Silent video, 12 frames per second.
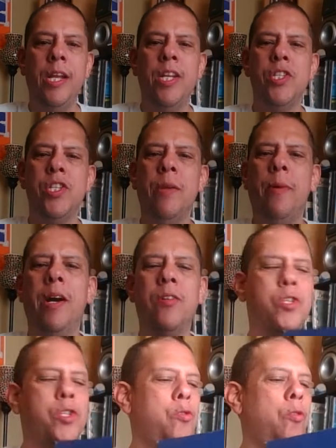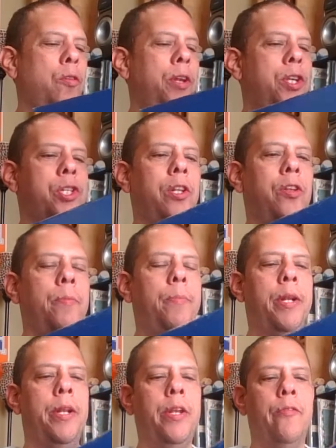see about storing this a little
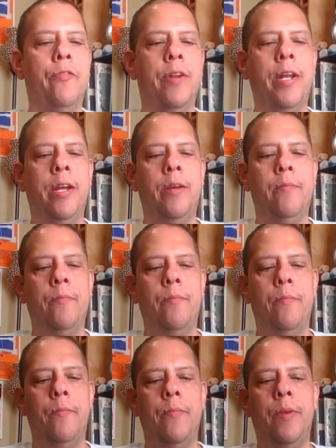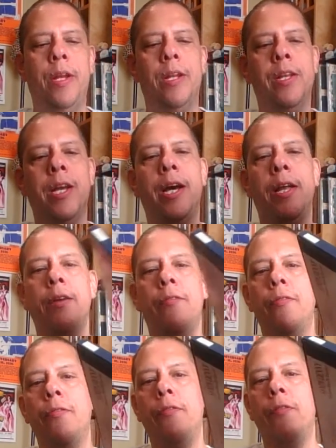bit different. I, am kind
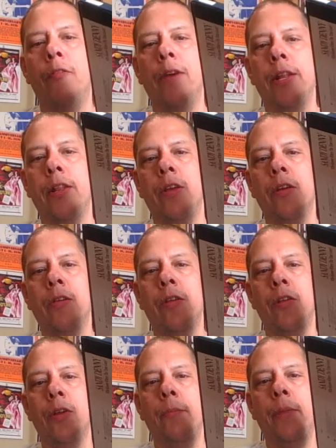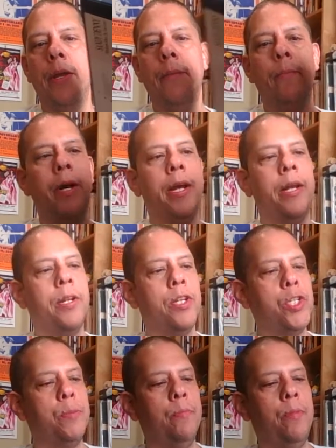of right there a little bit might
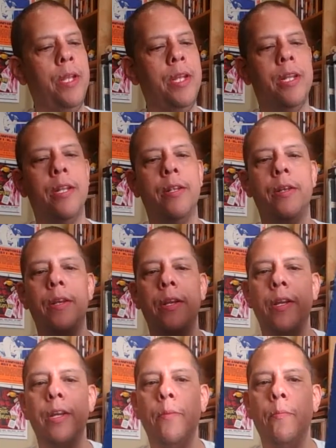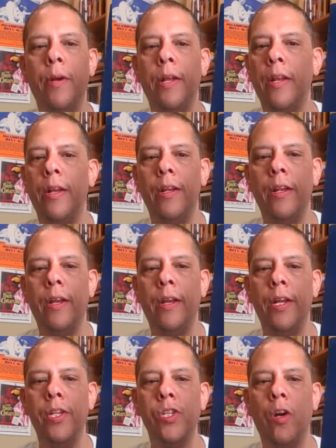split, but
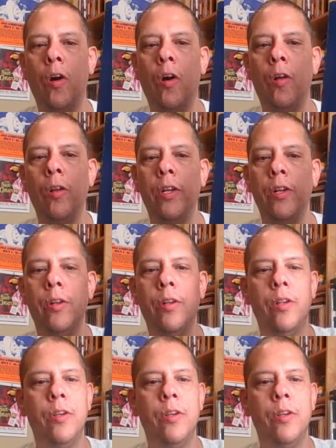it's all in